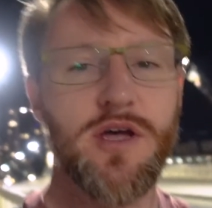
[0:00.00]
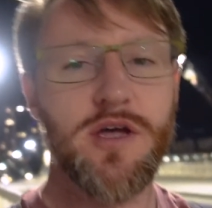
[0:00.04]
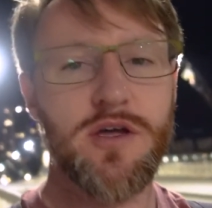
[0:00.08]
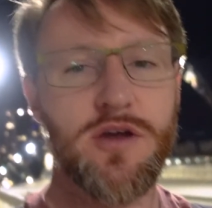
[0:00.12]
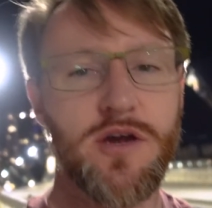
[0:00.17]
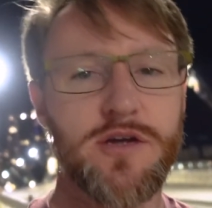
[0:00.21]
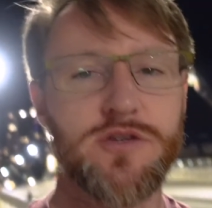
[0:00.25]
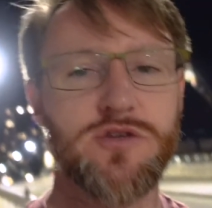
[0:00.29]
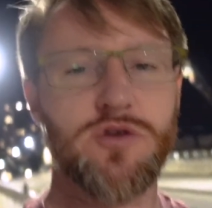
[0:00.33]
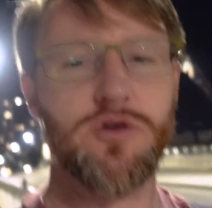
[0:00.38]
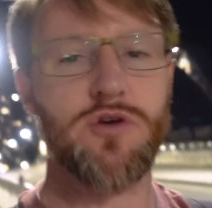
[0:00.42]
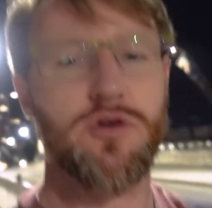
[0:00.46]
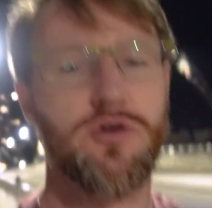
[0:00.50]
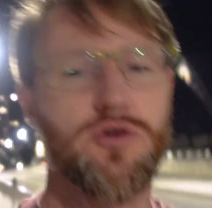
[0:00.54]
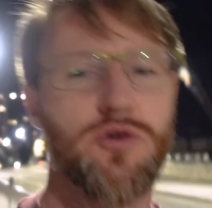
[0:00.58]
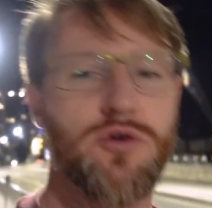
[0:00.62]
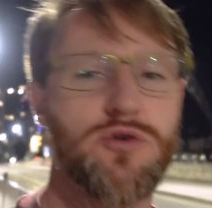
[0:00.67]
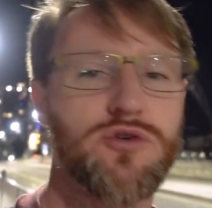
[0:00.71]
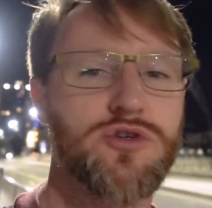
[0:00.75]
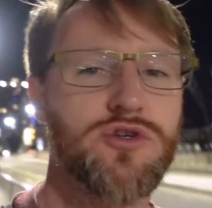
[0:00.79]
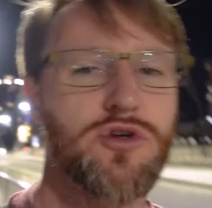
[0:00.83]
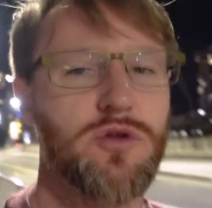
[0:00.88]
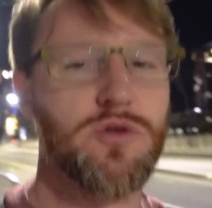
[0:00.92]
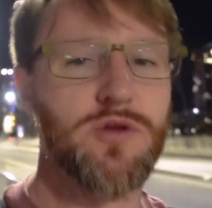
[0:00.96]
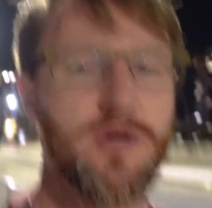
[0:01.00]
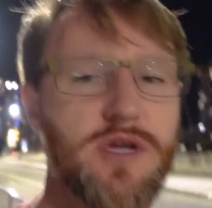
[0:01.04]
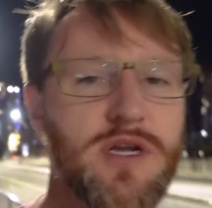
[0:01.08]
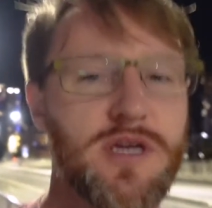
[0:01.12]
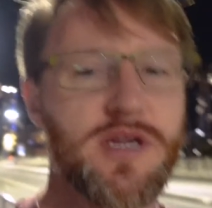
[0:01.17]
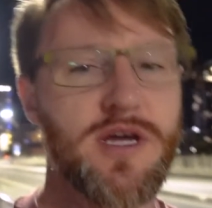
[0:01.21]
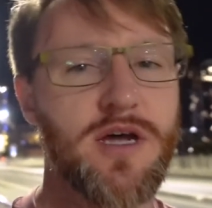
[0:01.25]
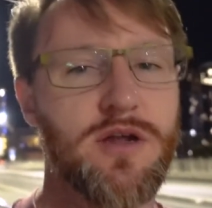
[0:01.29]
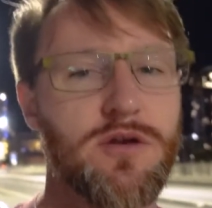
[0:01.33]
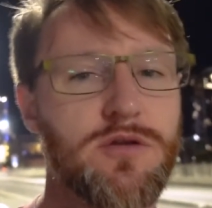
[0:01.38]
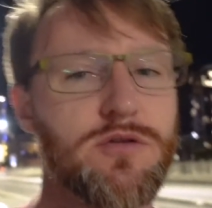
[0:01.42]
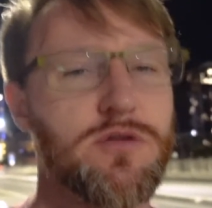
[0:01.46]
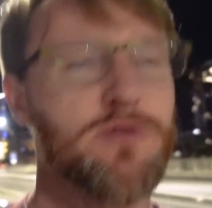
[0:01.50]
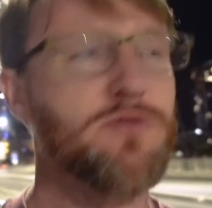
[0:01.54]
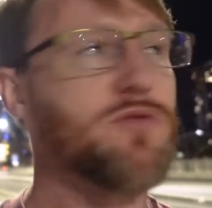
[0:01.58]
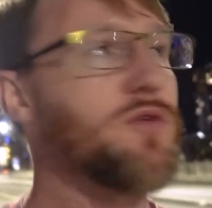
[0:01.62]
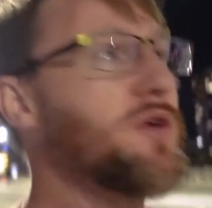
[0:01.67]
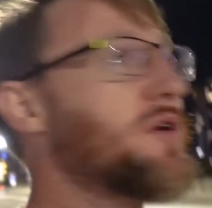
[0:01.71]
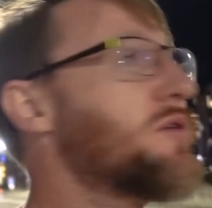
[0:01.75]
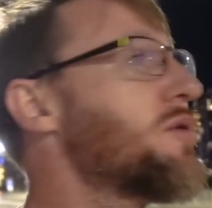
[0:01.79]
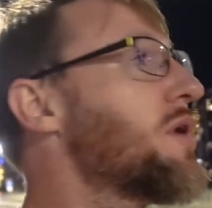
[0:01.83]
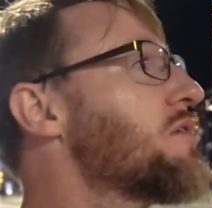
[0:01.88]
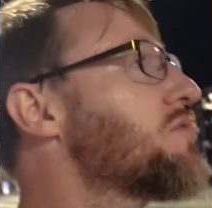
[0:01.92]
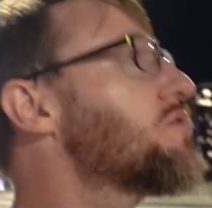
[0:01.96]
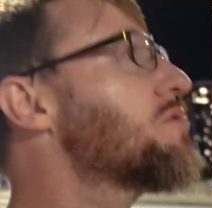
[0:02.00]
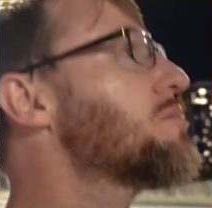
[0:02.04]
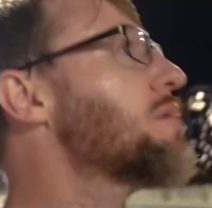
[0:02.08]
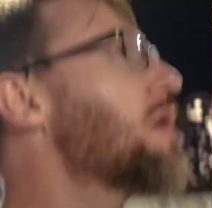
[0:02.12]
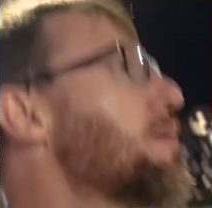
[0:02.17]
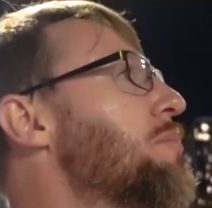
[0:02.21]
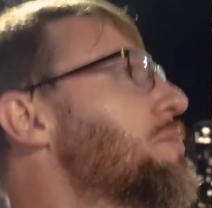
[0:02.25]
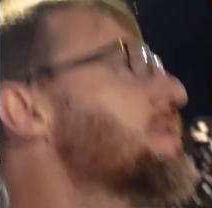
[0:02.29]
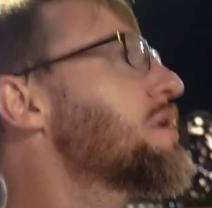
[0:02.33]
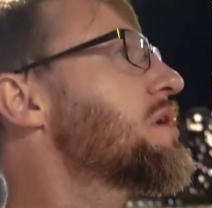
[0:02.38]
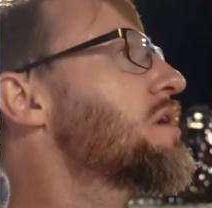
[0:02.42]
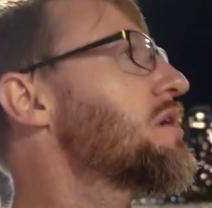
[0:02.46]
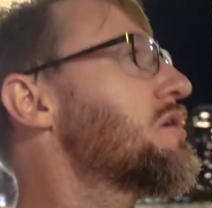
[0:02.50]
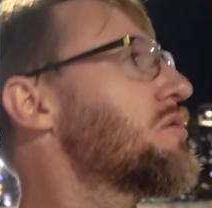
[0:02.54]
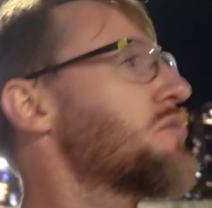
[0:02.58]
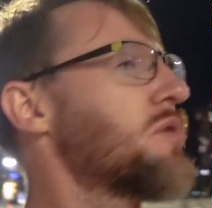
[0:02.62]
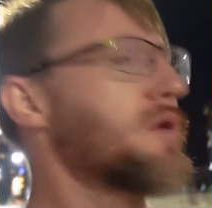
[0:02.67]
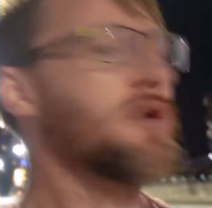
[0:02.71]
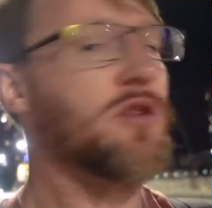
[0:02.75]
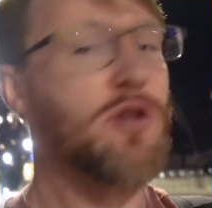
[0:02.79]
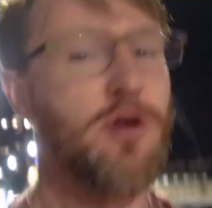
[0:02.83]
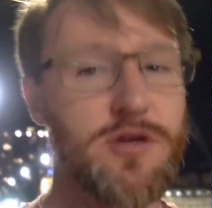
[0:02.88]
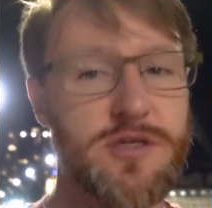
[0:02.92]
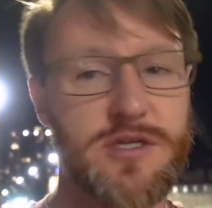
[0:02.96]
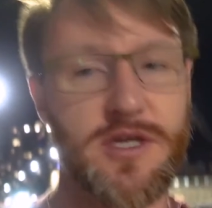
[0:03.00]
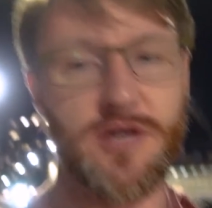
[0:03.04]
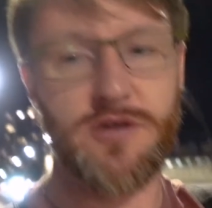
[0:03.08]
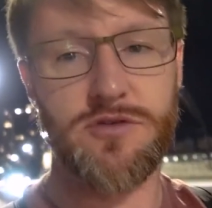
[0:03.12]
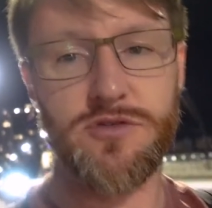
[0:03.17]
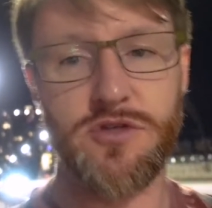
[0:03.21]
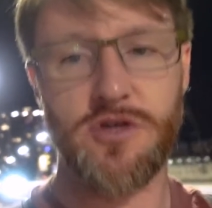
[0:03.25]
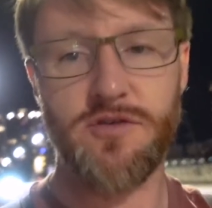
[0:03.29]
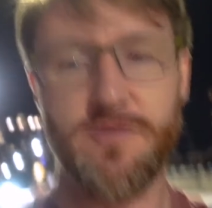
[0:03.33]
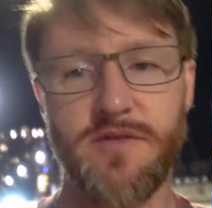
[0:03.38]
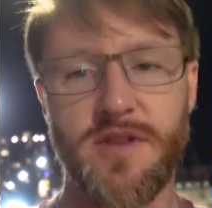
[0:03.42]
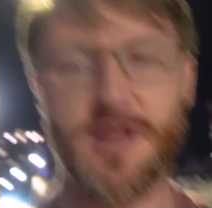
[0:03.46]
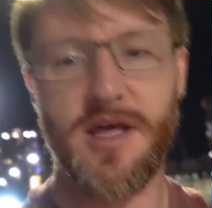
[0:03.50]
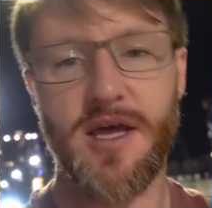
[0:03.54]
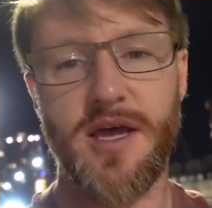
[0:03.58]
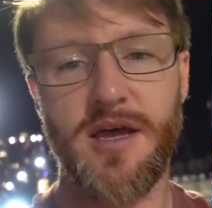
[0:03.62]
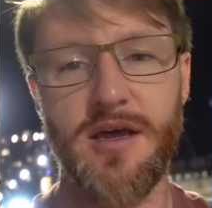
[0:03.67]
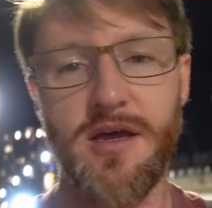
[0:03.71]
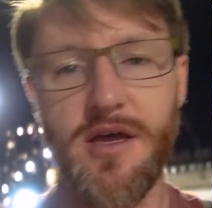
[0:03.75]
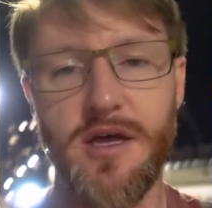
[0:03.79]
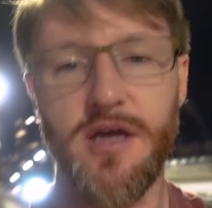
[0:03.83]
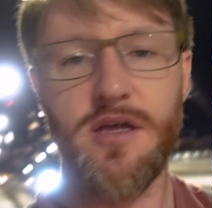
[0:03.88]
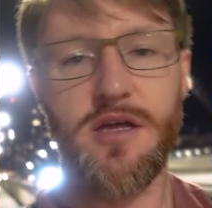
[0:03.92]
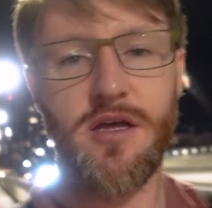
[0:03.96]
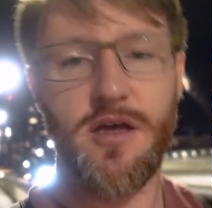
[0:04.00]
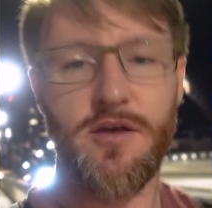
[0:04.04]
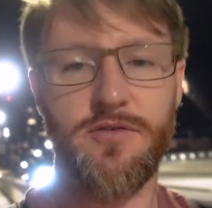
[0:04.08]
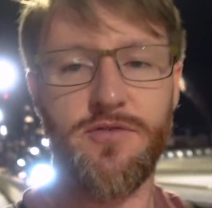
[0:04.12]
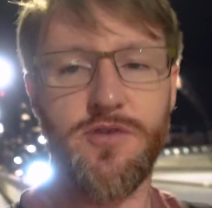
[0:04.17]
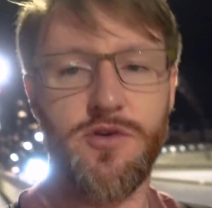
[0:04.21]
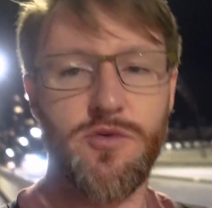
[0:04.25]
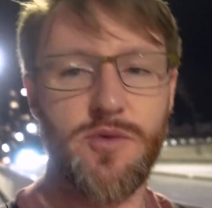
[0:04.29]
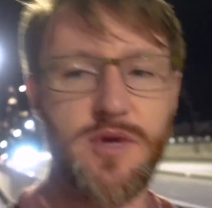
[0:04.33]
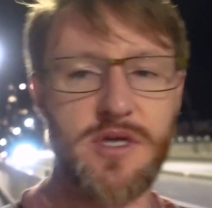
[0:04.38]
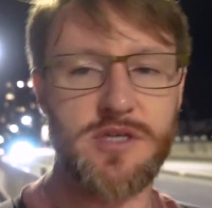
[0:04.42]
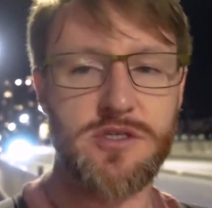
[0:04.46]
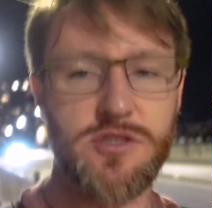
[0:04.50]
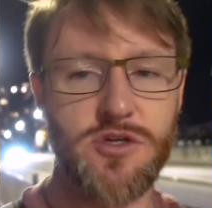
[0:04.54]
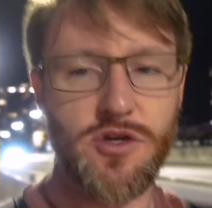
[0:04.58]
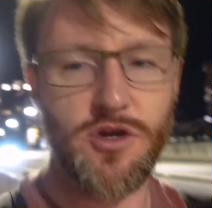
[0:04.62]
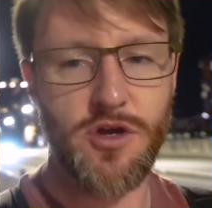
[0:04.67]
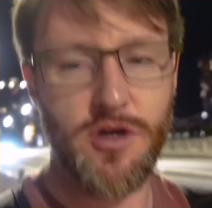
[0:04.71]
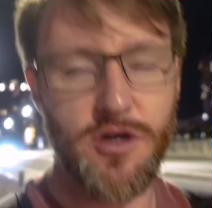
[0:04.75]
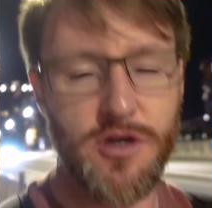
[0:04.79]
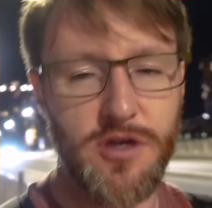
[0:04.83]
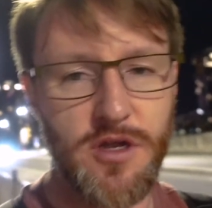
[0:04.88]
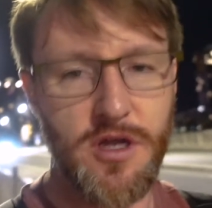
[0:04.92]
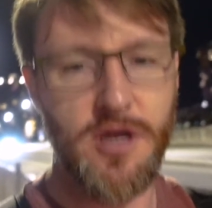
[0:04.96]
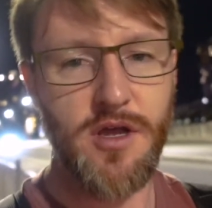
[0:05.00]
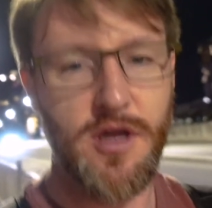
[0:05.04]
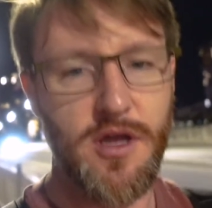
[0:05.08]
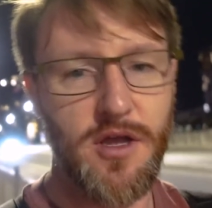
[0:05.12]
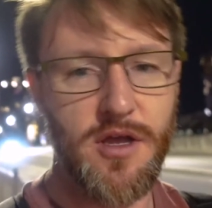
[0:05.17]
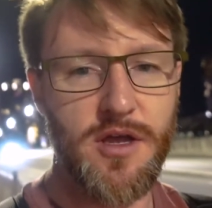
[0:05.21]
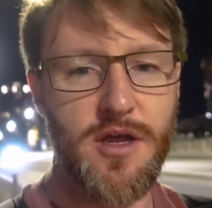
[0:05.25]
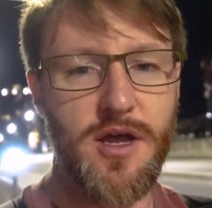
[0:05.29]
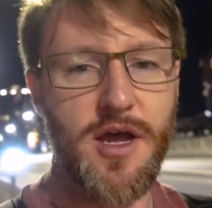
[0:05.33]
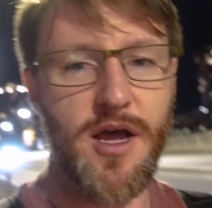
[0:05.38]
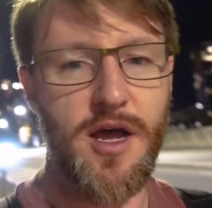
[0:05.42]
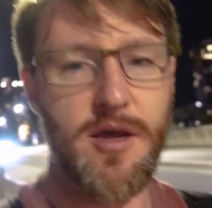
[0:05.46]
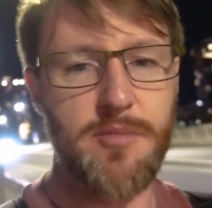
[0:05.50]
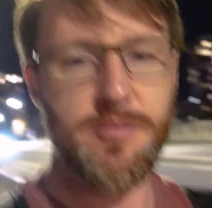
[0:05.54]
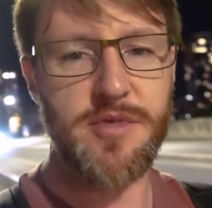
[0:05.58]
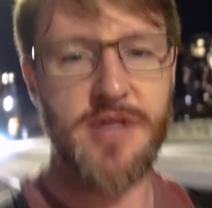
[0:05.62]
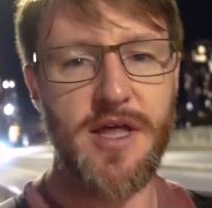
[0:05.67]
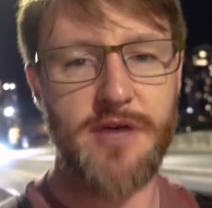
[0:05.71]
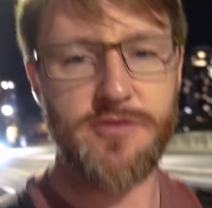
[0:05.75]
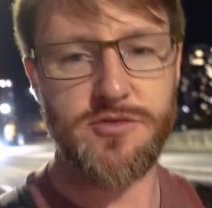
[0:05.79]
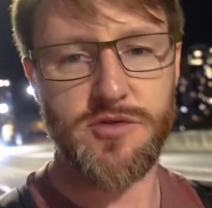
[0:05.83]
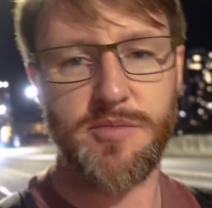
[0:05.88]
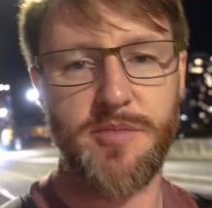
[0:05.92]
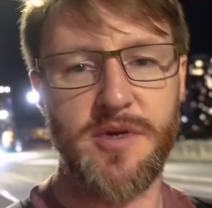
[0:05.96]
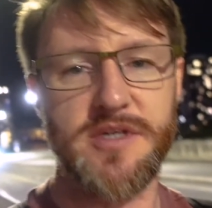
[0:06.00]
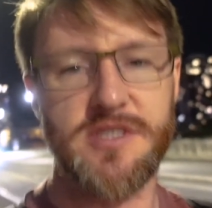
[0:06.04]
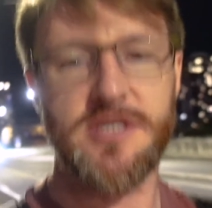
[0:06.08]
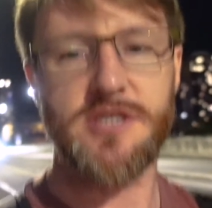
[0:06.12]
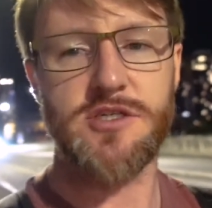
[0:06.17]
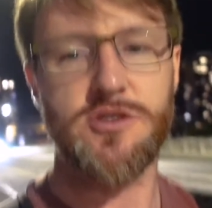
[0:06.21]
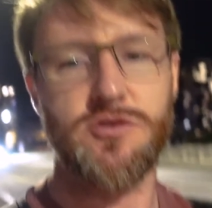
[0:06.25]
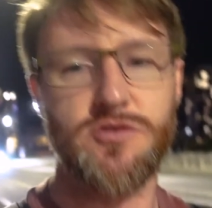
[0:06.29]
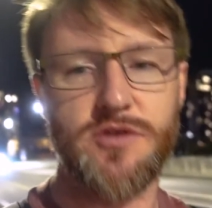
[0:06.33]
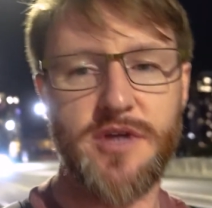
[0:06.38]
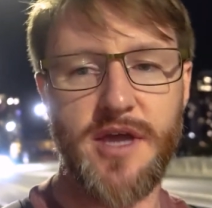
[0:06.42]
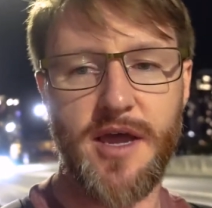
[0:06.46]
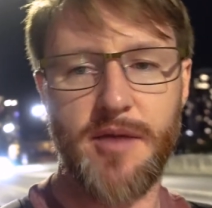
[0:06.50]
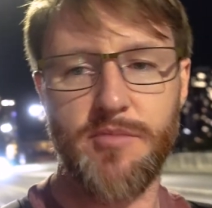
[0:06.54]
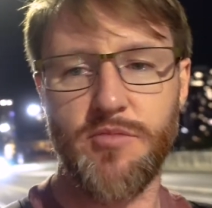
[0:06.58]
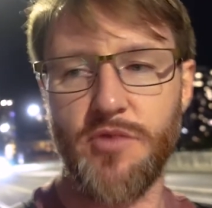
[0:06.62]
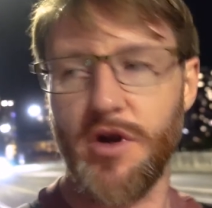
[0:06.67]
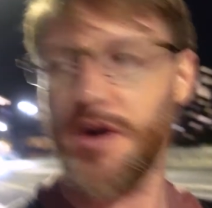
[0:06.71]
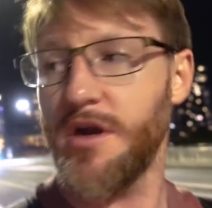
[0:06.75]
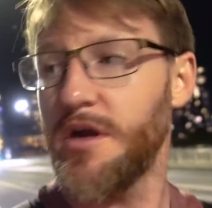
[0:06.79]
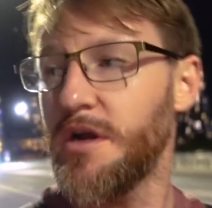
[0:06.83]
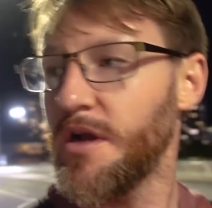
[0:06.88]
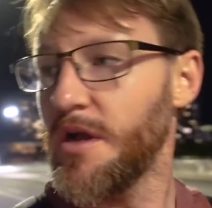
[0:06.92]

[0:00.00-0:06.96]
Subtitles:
I took a cool shot looking down on the freeway from up in one of the hotels over there a few weeks ago, but that was with my digital camera.